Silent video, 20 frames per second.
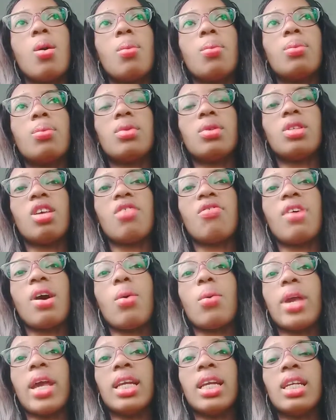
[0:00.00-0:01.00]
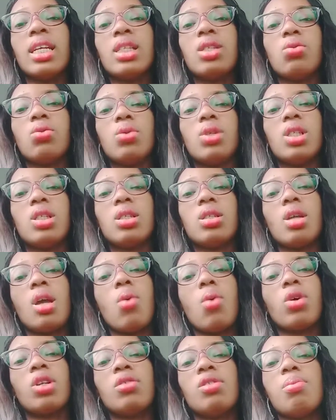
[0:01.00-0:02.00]
Self-awareness, which
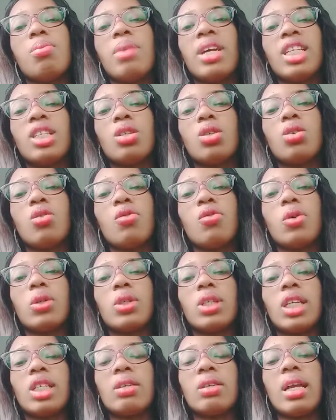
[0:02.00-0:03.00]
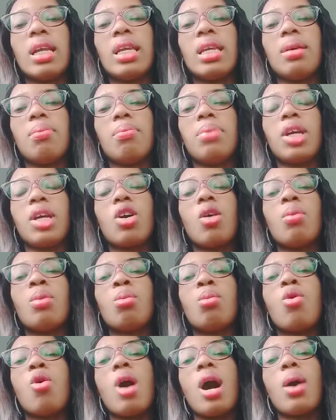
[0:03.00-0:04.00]
one of the method of us actually becoming
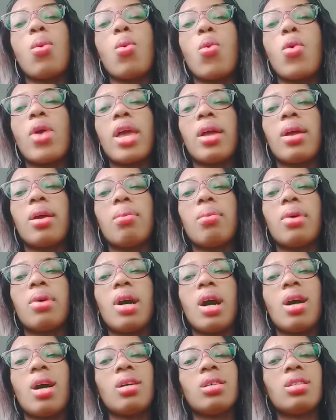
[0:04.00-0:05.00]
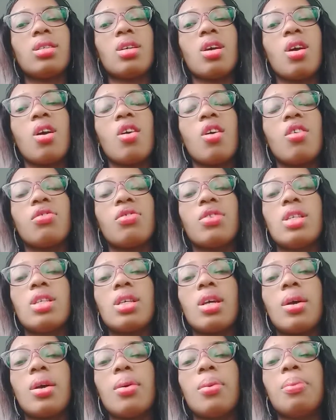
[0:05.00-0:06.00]
more aware about ourselves
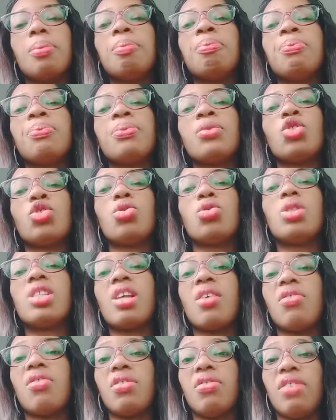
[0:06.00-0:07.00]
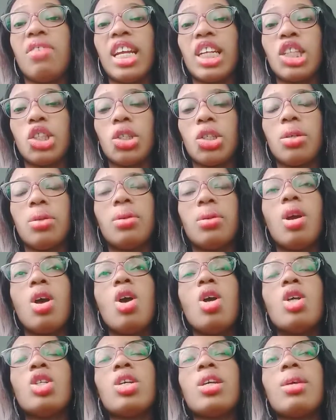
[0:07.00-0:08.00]
is through self-reflection.
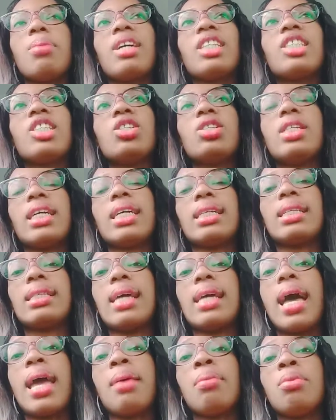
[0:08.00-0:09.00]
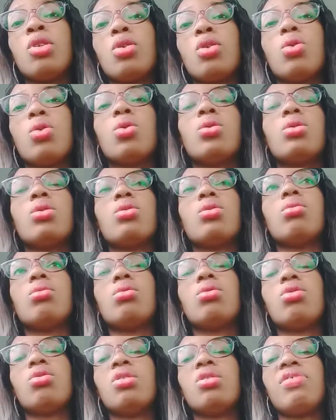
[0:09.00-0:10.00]
So imagine you take a time,
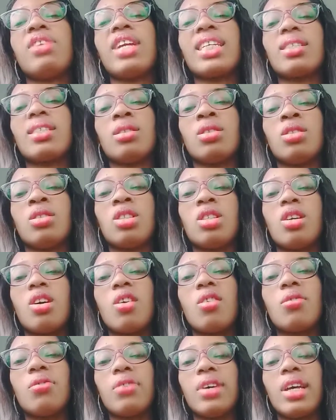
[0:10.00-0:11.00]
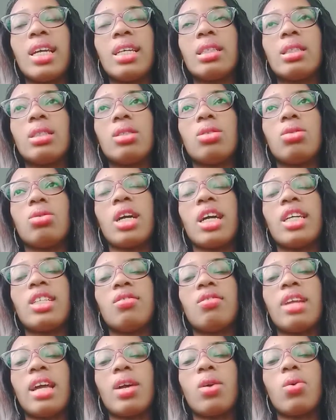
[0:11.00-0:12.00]
to reflect on yourself and to kind
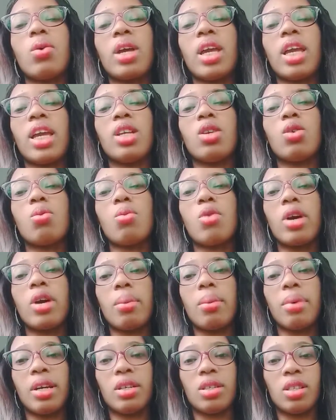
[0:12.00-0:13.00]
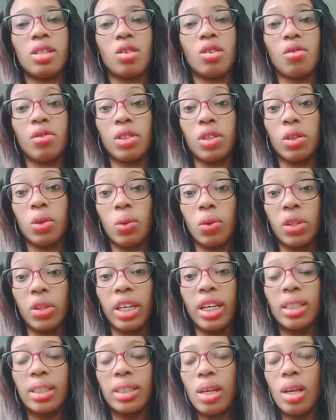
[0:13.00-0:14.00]
of like, okay, know more about yourself and all
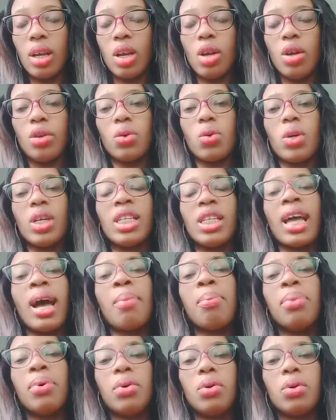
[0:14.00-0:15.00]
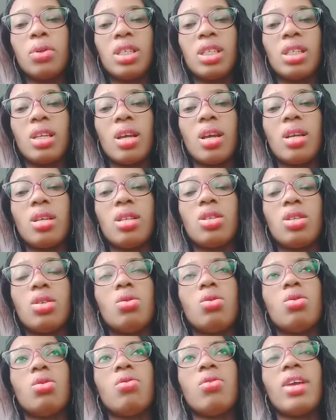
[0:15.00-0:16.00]
that. So in that process,
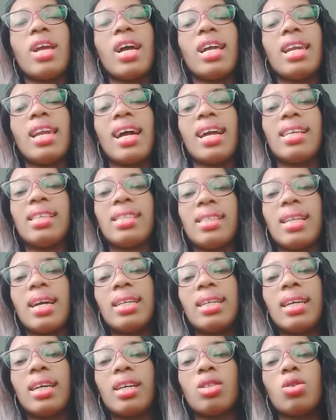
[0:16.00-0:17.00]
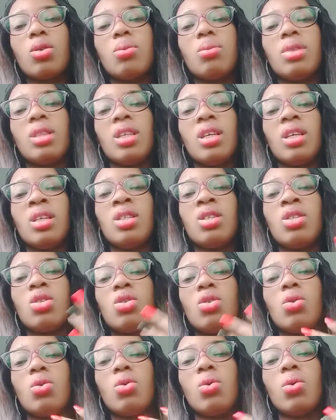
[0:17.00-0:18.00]
you realize that there are some
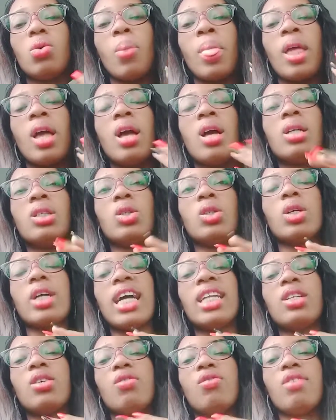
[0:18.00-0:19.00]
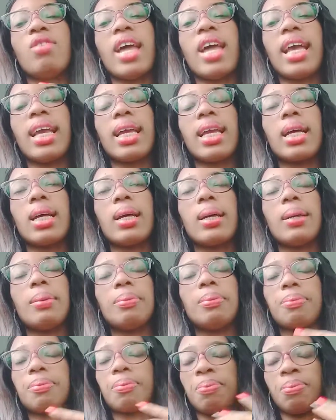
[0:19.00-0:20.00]
things you kind of like
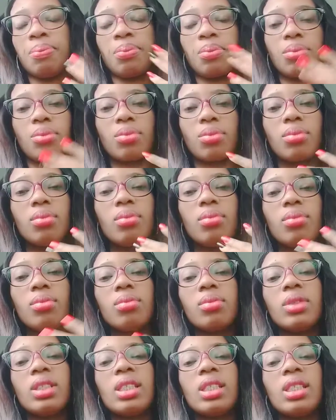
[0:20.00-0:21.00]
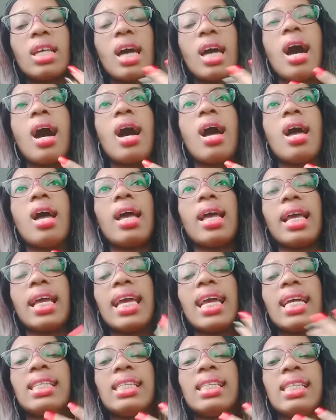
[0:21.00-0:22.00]
start
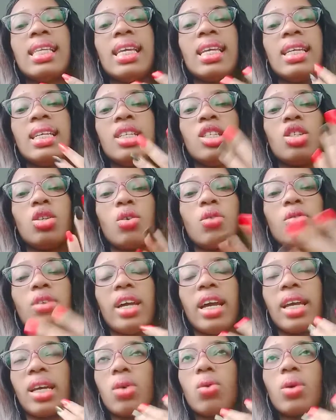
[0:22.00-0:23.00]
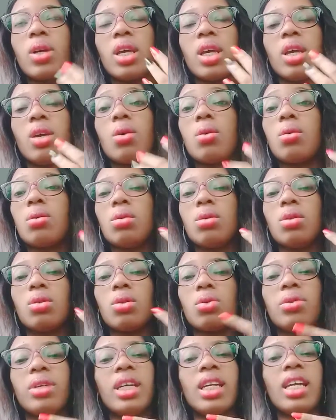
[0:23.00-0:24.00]
getting a hinge of like, okay, oh
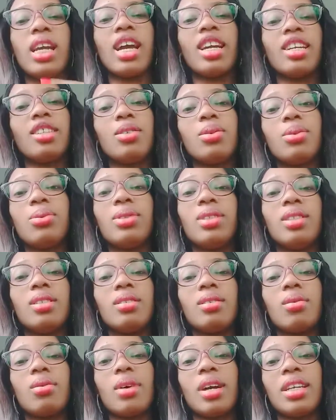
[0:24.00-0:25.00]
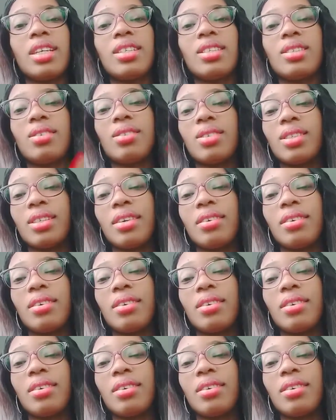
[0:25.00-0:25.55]
really, I do this. Oh, are you serious?